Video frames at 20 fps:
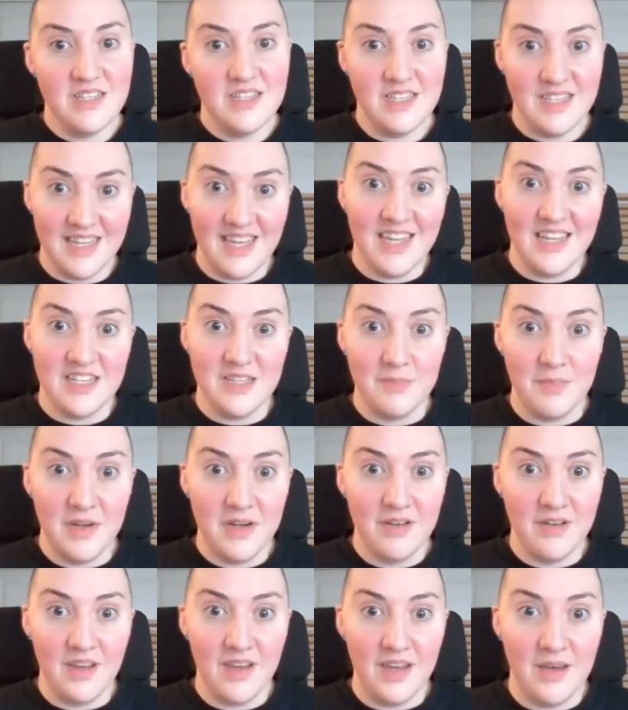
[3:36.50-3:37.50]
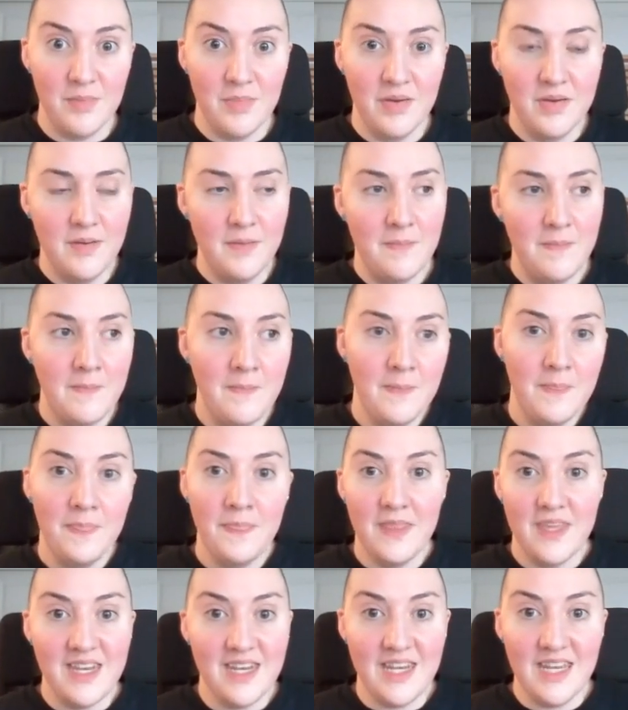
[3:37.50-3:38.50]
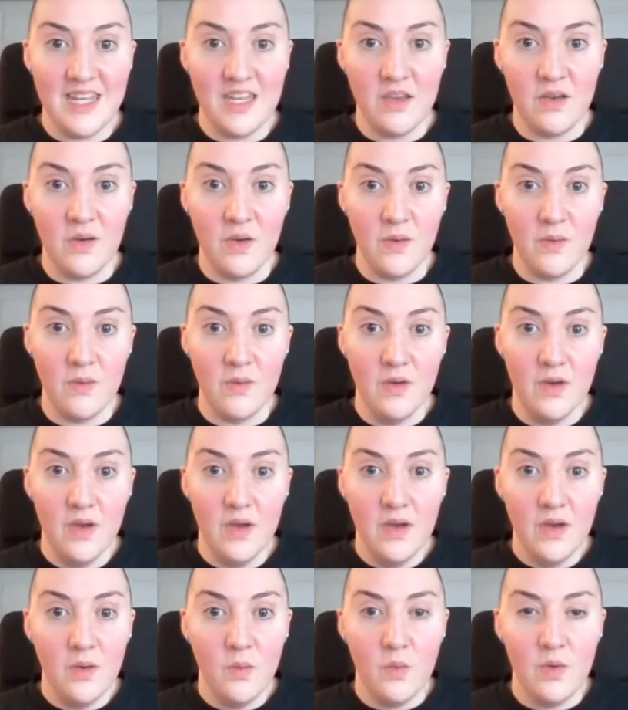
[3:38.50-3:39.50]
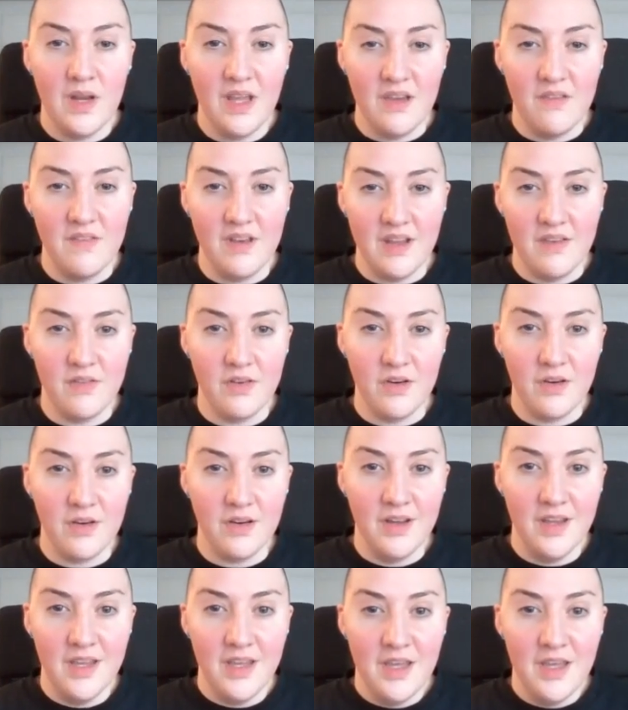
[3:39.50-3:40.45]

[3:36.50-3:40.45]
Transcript: to get to Buttercup, Inigo would have never